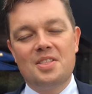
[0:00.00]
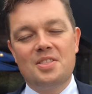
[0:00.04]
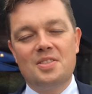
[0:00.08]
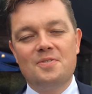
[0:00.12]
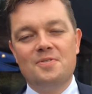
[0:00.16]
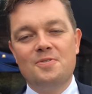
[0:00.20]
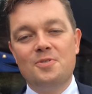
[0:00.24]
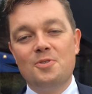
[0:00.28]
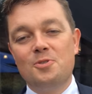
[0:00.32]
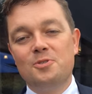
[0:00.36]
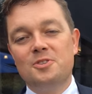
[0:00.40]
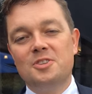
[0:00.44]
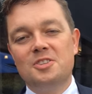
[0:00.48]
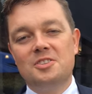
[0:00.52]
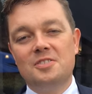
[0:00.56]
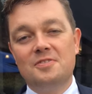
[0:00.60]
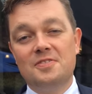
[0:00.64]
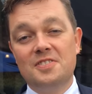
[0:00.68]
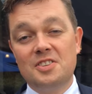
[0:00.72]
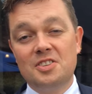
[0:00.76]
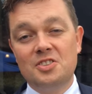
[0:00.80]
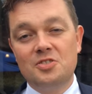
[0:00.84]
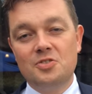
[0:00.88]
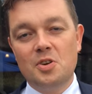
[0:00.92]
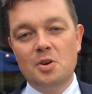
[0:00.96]
the forces of
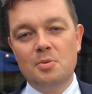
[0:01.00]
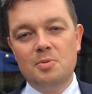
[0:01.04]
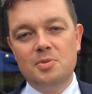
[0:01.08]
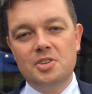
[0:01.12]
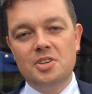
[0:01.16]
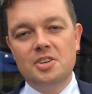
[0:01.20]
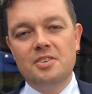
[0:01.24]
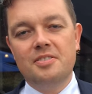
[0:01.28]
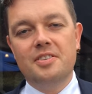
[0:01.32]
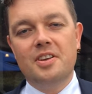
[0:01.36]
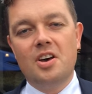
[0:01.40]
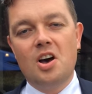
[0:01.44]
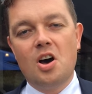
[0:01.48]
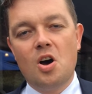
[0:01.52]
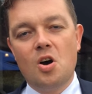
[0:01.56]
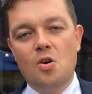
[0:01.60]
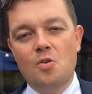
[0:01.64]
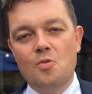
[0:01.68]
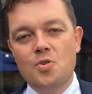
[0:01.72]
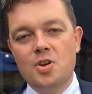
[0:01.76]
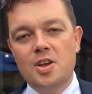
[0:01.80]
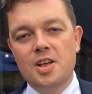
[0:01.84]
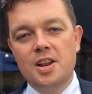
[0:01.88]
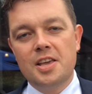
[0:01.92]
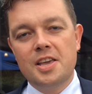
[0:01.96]
disruption are
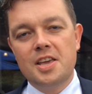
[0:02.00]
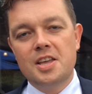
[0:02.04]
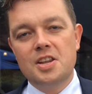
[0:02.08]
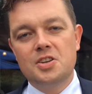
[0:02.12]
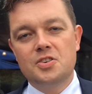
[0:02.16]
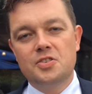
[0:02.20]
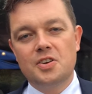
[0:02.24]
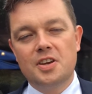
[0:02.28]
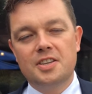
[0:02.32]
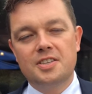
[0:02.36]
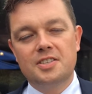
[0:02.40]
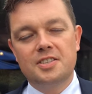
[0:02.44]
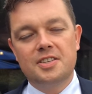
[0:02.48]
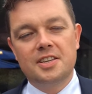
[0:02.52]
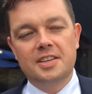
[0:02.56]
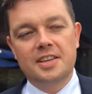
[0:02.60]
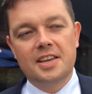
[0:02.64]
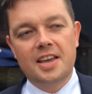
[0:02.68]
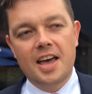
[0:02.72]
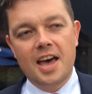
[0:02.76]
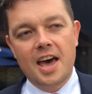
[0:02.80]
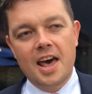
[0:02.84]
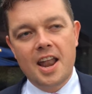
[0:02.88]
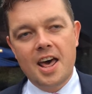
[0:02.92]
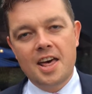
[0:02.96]
really interesting
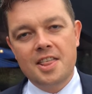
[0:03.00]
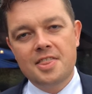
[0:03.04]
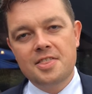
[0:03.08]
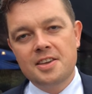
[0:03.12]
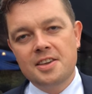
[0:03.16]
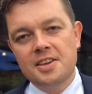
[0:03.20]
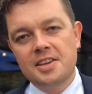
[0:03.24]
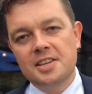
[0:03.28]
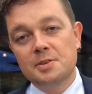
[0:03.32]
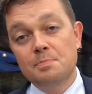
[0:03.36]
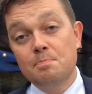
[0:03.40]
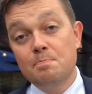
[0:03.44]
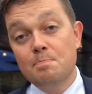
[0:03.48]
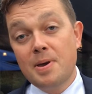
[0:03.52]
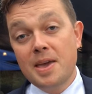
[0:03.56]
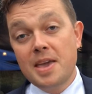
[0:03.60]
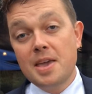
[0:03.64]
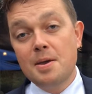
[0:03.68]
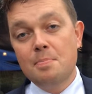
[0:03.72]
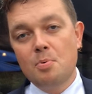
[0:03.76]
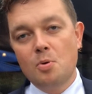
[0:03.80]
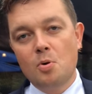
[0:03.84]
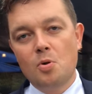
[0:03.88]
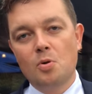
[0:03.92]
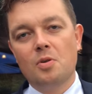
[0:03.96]
and I think it's
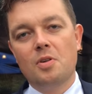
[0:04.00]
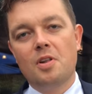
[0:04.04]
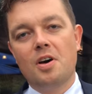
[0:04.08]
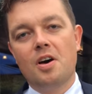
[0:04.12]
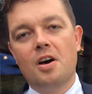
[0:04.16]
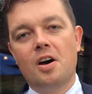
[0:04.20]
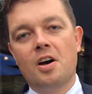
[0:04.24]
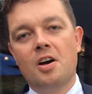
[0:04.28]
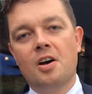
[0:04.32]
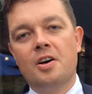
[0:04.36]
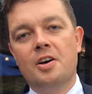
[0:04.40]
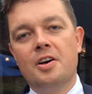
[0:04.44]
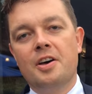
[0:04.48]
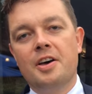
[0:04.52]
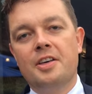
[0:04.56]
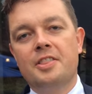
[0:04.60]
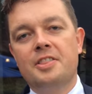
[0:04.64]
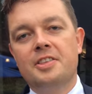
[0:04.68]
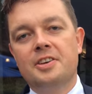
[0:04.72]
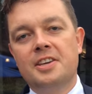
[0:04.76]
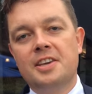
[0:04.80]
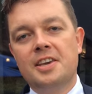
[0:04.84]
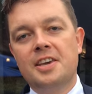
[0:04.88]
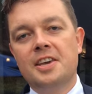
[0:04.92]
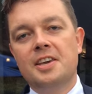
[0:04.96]
people are at
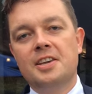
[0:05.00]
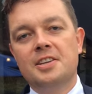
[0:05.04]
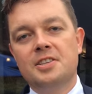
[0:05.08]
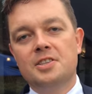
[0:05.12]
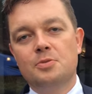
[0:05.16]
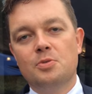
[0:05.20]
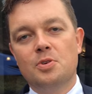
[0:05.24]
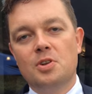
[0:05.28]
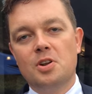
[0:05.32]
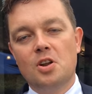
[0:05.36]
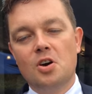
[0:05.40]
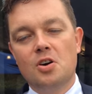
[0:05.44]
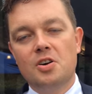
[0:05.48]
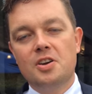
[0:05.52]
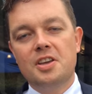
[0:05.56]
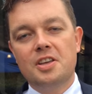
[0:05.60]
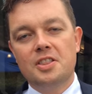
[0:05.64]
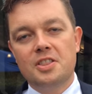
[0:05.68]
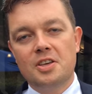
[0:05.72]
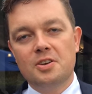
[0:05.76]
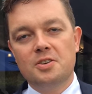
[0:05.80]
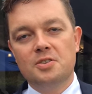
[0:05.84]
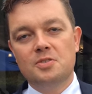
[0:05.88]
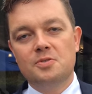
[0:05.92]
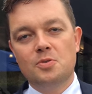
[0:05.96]
the key to
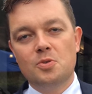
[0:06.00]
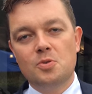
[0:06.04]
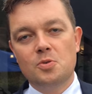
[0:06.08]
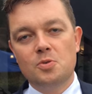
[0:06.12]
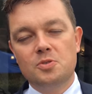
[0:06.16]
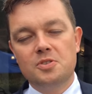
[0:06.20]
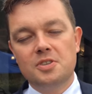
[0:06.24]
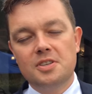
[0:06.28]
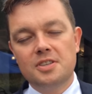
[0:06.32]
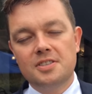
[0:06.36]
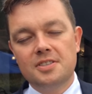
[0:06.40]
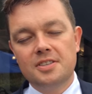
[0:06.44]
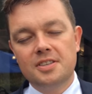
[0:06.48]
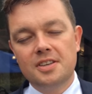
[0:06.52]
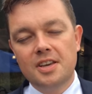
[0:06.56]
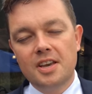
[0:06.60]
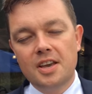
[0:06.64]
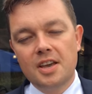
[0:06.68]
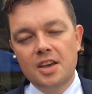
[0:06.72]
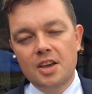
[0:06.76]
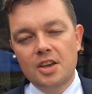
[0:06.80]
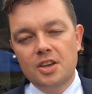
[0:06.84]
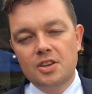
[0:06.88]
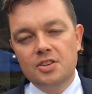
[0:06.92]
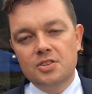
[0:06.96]
unlocking those forces.
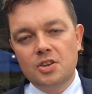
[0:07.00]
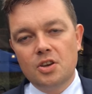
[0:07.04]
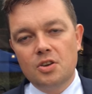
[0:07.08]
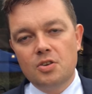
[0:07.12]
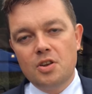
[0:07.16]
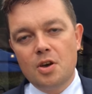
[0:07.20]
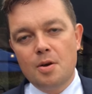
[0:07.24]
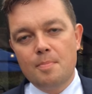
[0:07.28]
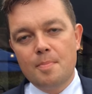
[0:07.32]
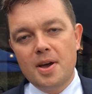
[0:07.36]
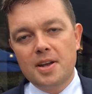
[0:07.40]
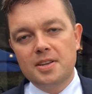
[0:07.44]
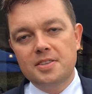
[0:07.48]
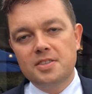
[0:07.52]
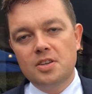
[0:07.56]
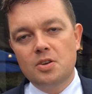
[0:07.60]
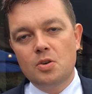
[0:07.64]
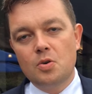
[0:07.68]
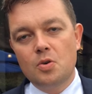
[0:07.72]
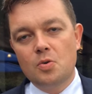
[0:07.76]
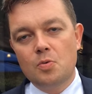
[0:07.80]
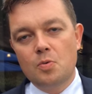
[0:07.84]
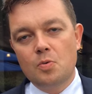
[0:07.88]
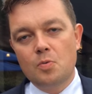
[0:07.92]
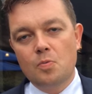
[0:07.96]
So no
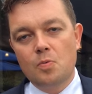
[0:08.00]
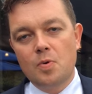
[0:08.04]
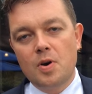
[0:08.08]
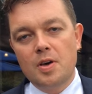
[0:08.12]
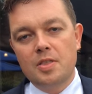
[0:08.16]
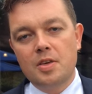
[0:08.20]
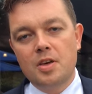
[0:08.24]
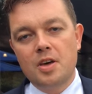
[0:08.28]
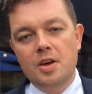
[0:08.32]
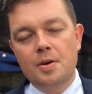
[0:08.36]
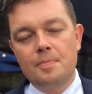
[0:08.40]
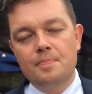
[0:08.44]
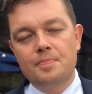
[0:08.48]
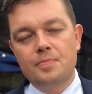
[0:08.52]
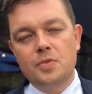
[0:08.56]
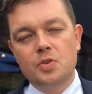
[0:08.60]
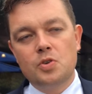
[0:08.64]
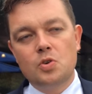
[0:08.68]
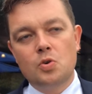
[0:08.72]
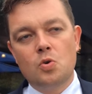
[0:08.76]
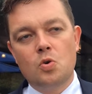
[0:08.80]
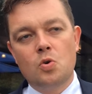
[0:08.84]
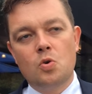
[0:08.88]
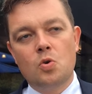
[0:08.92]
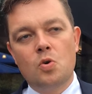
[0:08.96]
matter whether
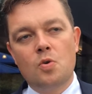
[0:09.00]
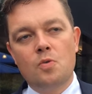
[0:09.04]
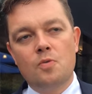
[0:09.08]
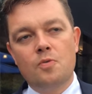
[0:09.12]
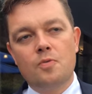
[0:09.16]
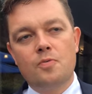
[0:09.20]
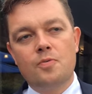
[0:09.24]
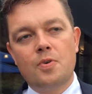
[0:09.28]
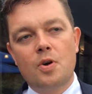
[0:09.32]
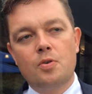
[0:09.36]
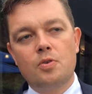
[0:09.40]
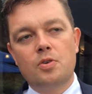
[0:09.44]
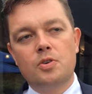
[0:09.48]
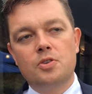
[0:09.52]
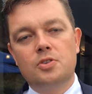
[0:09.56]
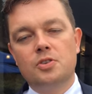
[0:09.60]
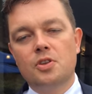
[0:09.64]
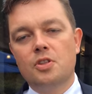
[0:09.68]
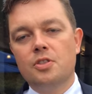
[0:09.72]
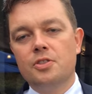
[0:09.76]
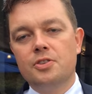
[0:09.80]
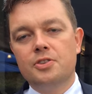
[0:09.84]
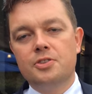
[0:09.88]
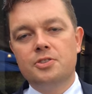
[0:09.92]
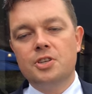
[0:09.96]
you're focused
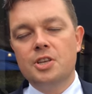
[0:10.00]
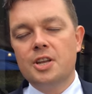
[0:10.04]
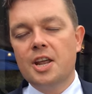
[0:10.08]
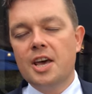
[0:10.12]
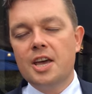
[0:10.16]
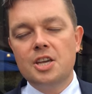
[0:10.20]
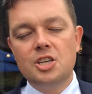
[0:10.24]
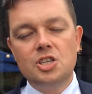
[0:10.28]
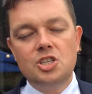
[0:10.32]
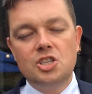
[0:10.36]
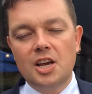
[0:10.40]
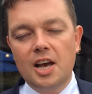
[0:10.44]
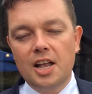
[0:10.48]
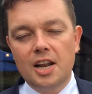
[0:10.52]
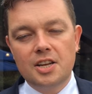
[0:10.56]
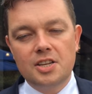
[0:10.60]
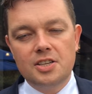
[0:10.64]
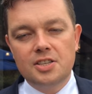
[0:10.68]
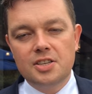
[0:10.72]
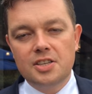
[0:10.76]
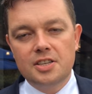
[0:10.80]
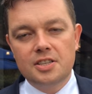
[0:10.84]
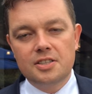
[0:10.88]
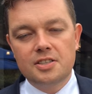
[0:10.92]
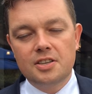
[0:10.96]
on today's
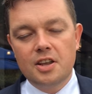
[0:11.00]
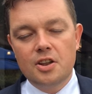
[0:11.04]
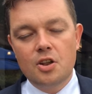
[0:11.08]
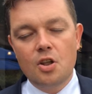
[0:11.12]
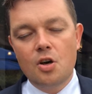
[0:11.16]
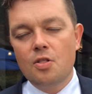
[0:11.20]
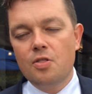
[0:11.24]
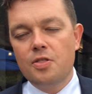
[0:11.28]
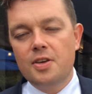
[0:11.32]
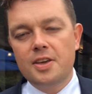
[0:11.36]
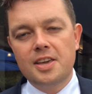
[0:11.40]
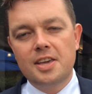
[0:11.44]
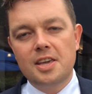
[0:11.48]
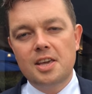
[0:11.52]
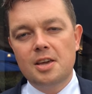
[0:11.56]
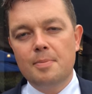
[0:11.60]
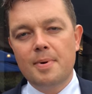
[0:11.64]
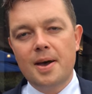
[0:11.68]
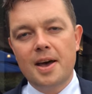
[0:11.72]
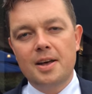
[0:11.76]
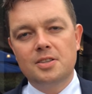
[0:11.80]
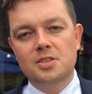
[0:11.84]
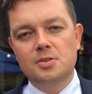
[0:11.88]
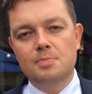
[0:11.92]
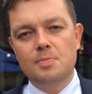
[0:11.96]
challenges and not thinking
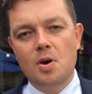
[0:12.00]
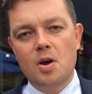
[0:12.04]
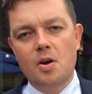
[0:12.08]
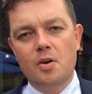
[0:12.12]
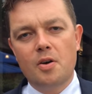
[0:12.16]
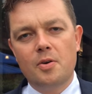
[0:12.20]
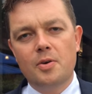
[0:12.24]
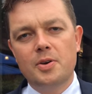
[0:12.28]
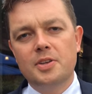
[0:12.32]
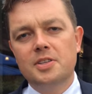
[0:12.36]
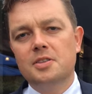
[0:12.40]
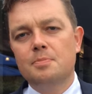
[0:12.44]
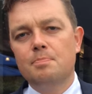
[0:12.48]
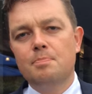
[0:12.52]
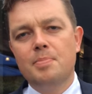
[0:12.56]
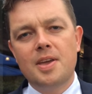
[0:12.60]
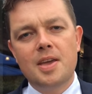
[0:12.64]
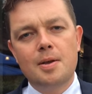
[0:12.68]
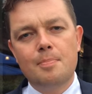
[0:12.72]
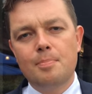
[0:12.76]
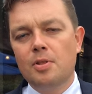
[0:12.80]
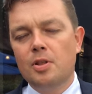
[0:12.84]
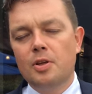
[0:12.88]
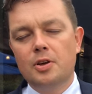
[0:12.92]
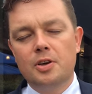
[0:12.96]
about tomorrow, it's the
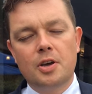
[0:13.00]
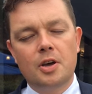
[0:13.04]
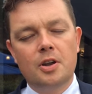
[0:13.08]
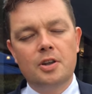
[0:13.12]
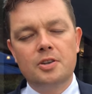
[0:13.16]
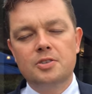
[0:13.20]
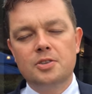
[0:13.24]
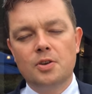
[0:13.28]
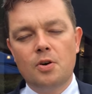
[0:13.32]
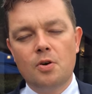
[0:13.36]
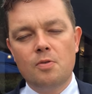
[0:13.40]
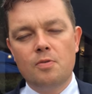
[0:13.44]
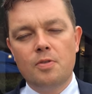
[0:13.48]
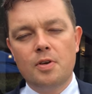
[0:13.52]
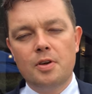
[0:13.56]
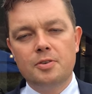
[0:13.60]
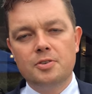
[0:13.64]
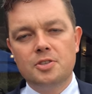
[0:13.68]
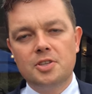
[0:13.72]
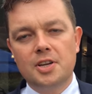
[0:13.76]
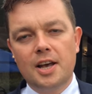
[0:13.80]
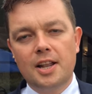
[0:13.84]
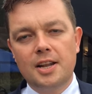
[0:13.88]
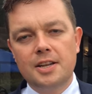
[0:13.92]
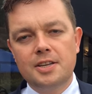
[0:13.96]
people that are going to solve those
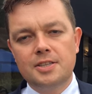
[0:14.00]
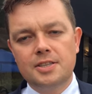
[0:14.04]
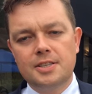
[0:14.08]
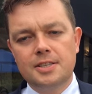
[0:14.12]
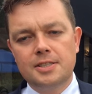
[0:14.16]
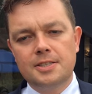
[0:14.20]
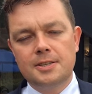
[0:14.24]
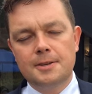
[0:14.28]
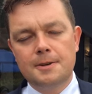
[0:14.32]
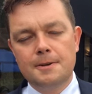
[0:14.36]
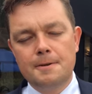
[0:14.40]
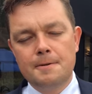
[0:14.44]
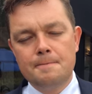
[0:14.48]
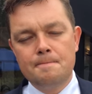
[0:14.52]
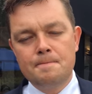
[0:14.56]
challenges.